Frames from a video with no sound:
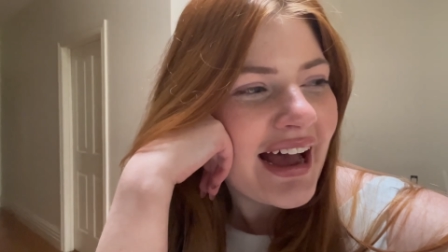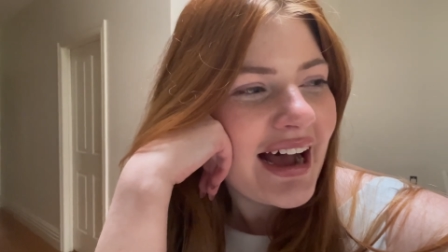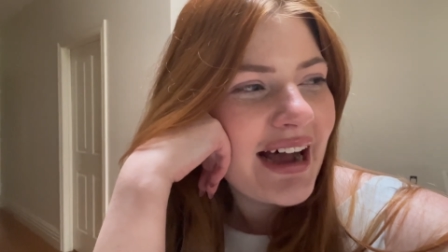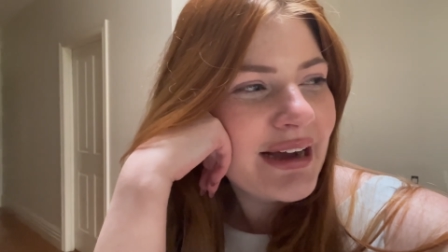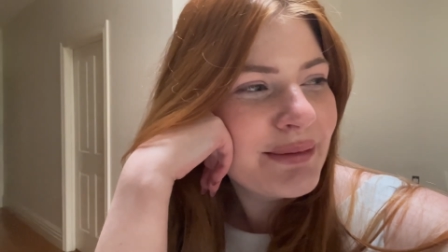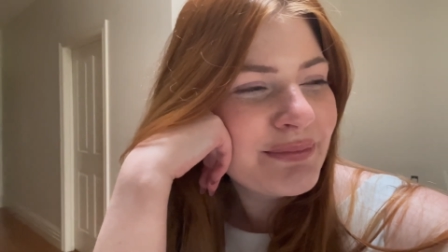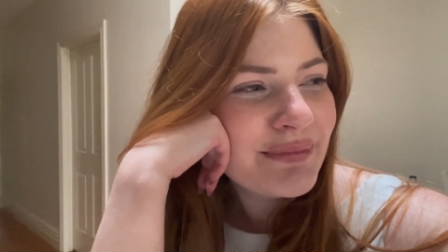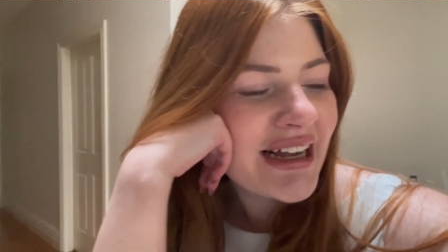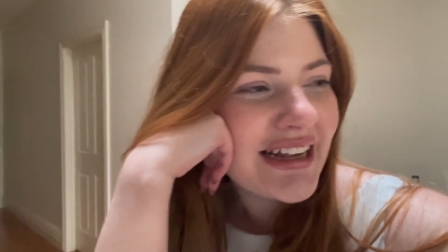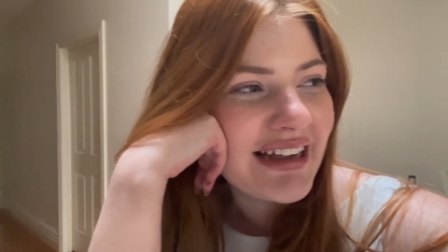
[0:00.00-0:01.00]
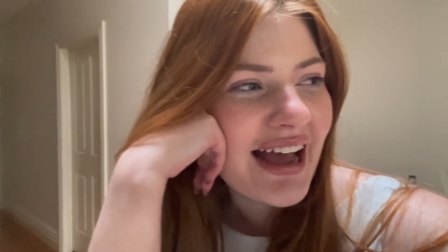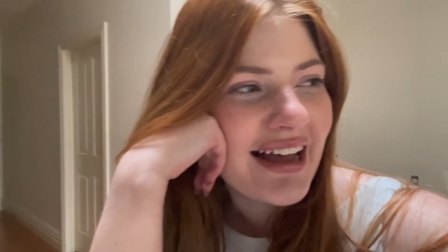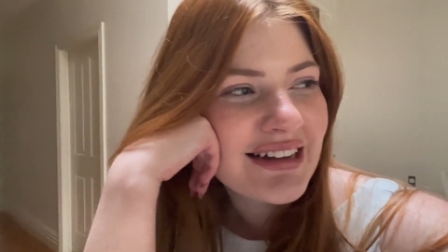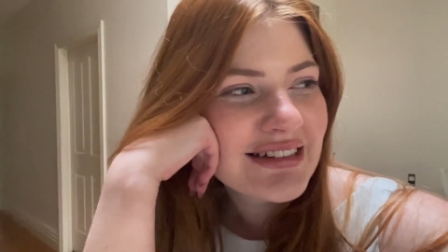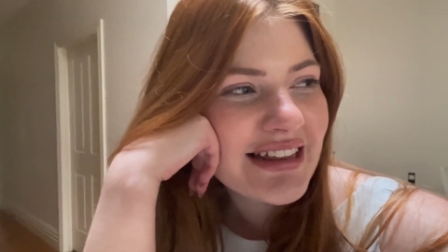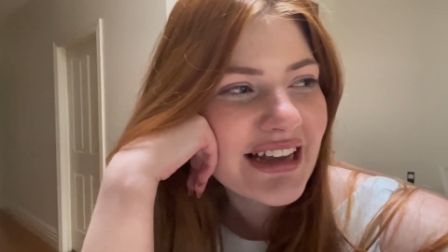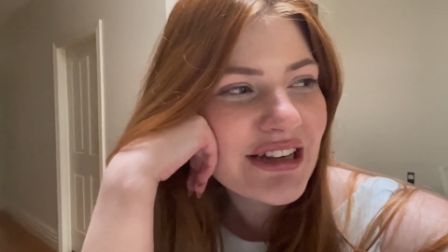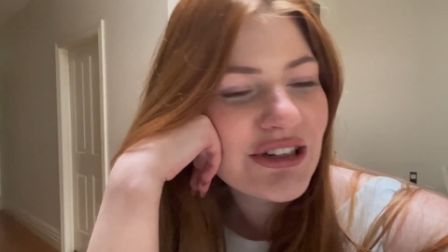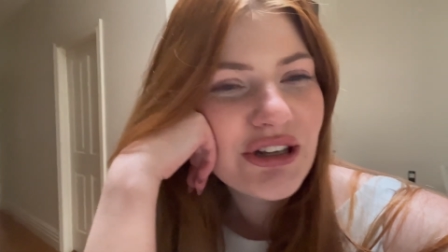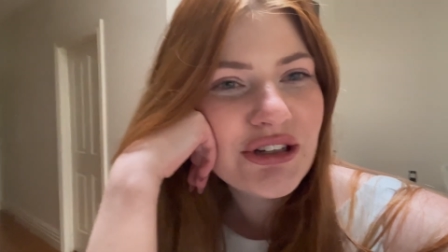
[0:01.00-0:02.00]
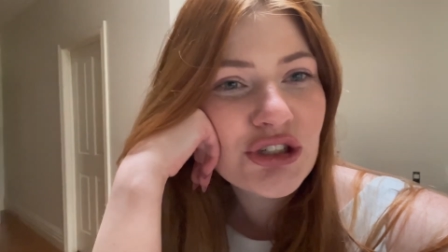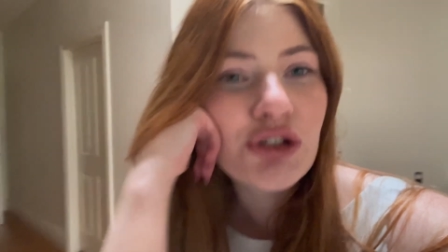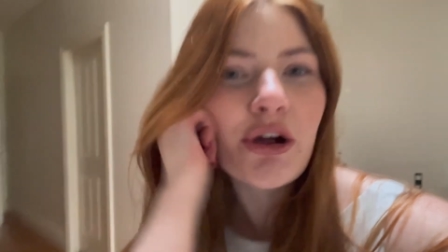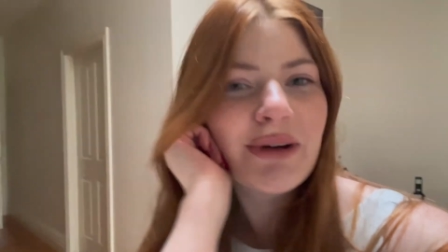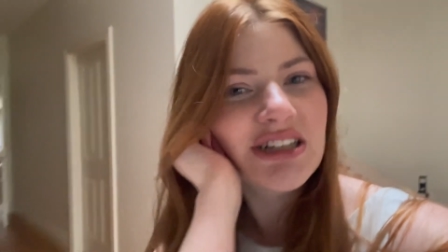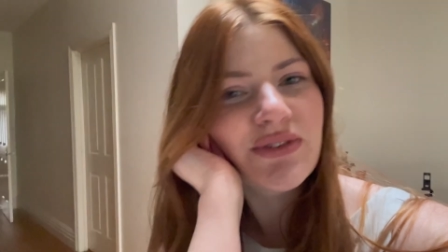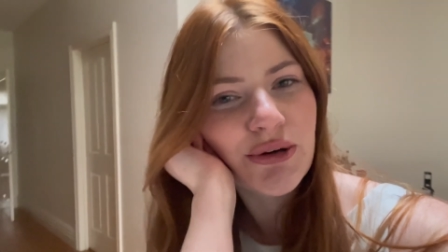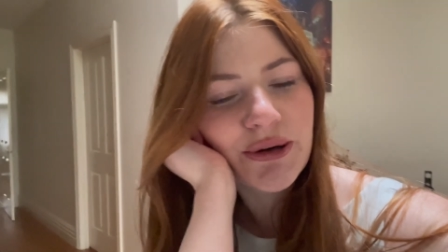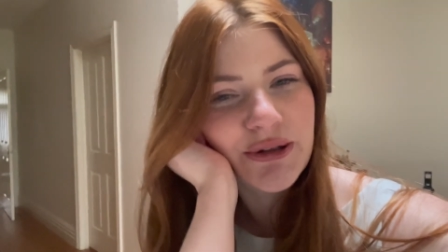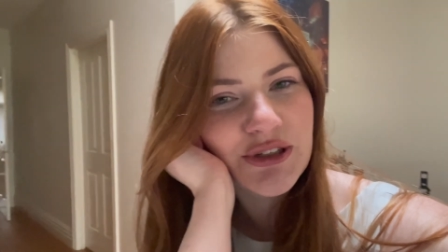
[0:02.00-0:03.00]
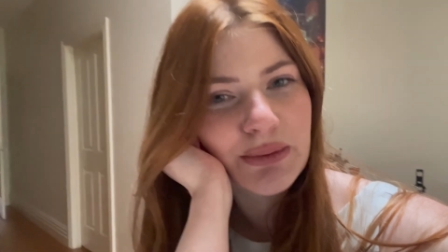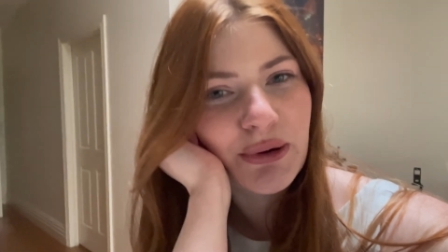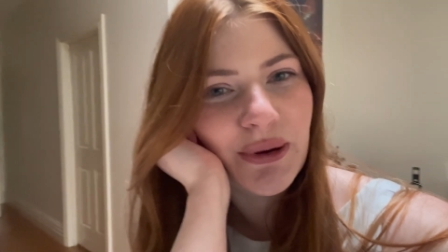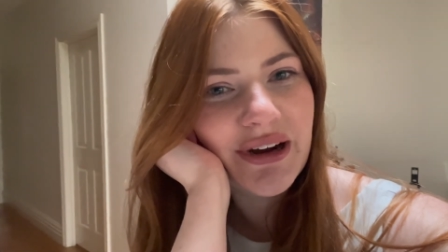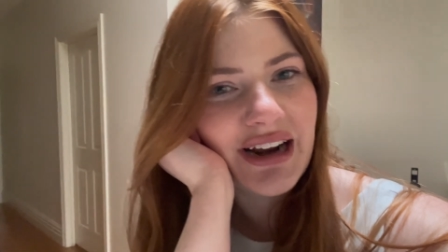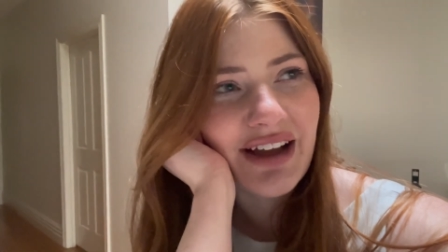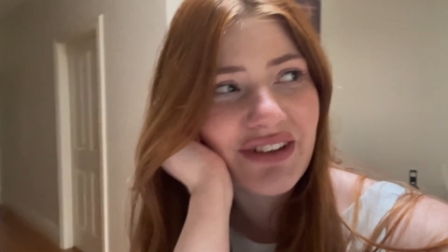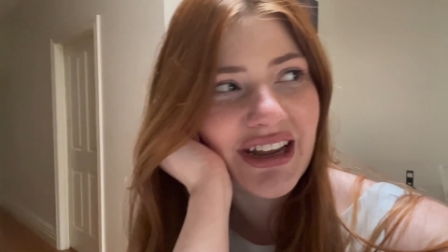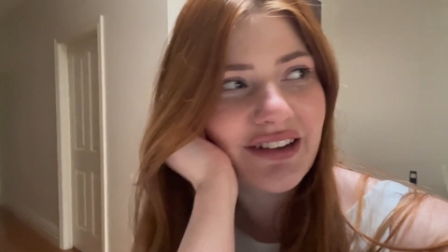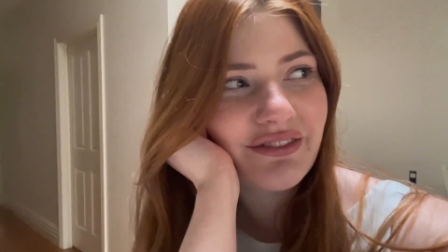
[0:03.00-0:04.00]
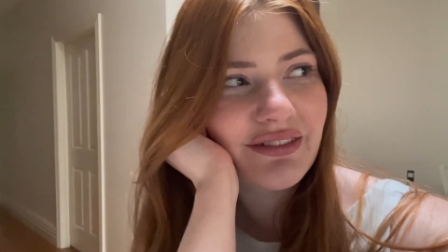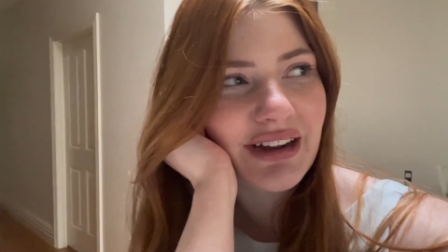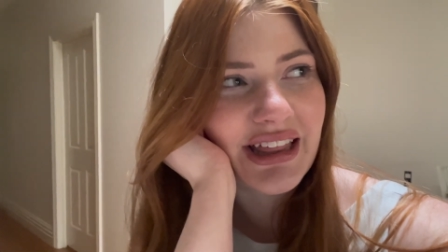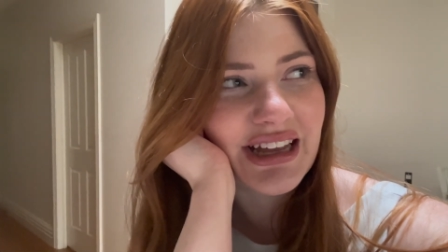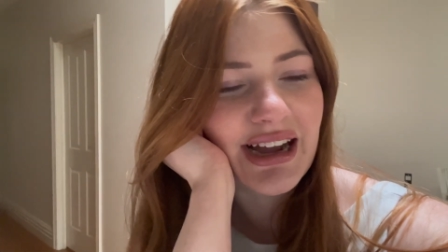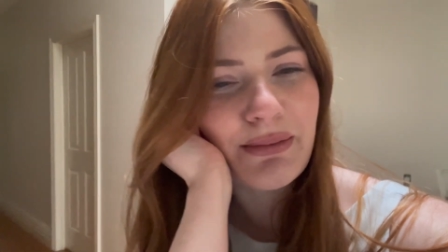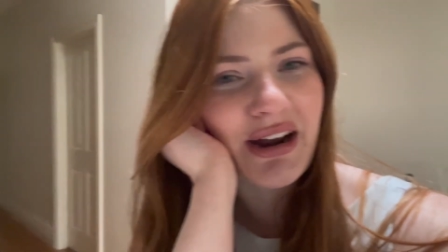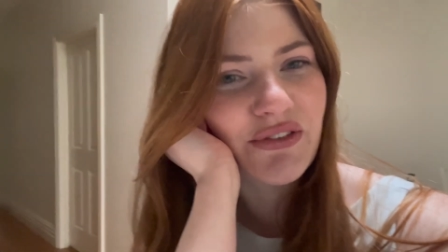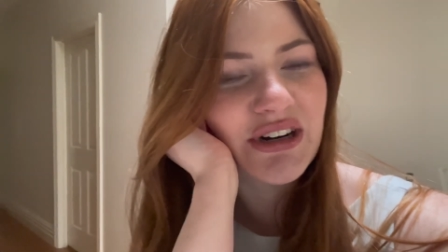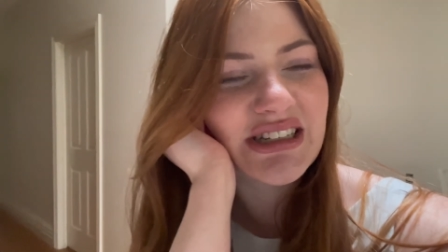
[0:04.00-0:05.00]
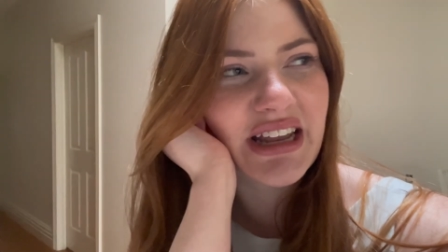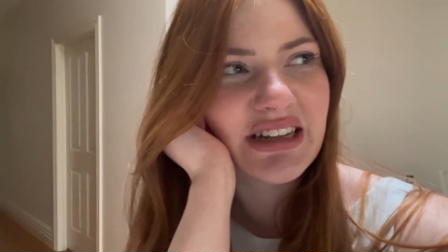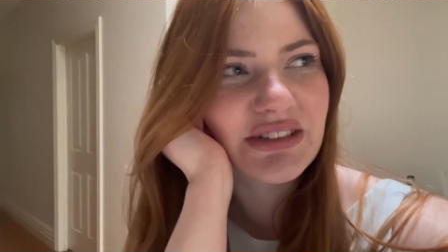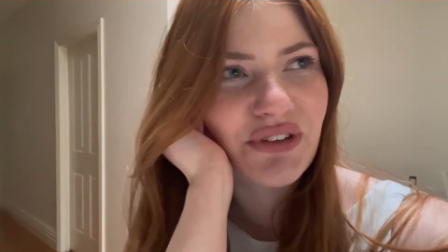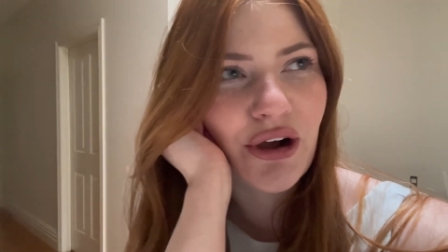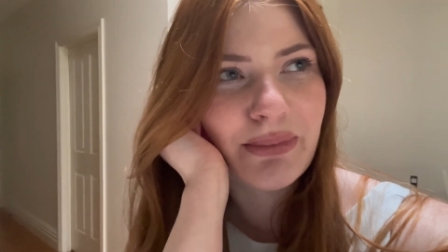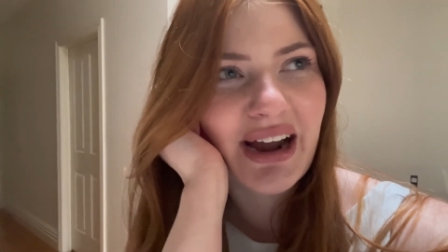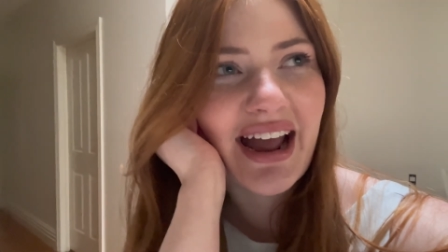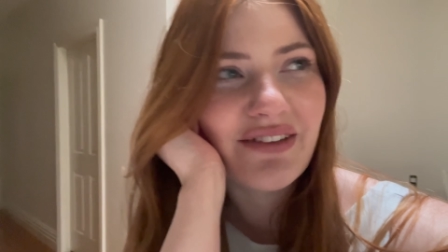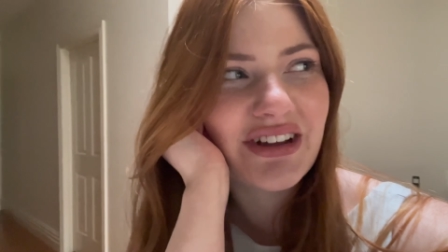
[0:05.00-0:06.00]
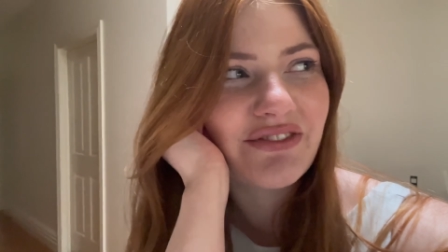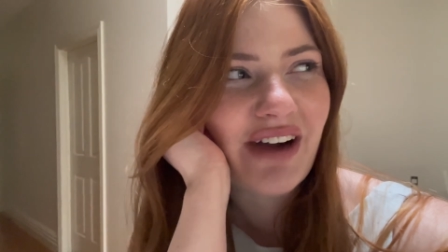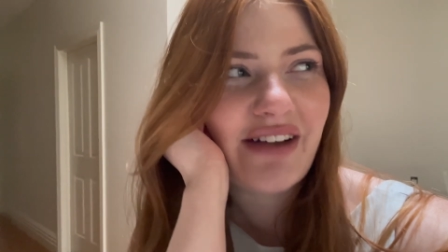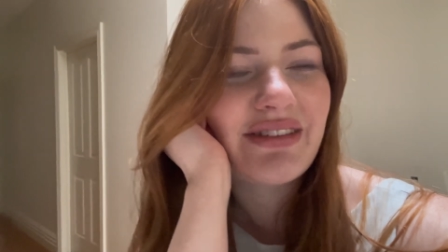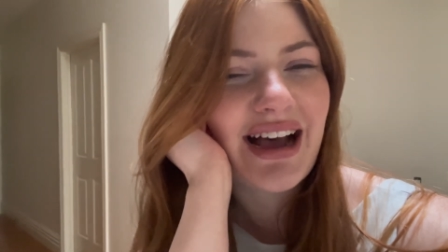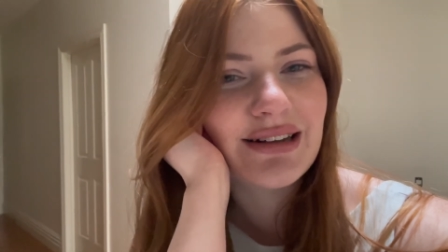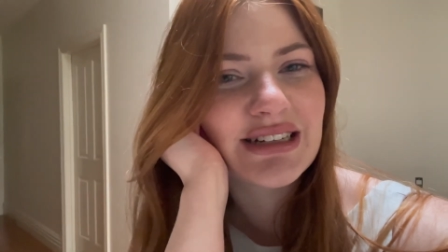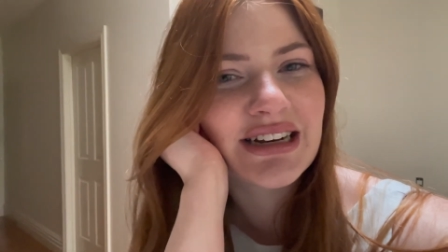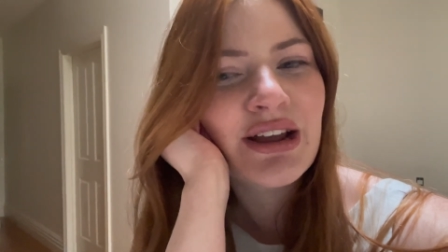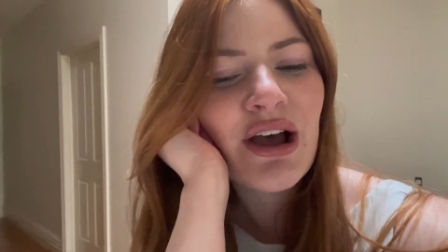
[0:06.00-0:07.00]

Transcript: Um, yeah, thank you so much for all your support. I've hit, I think I might've already said in this vlog, but I have hit 5,000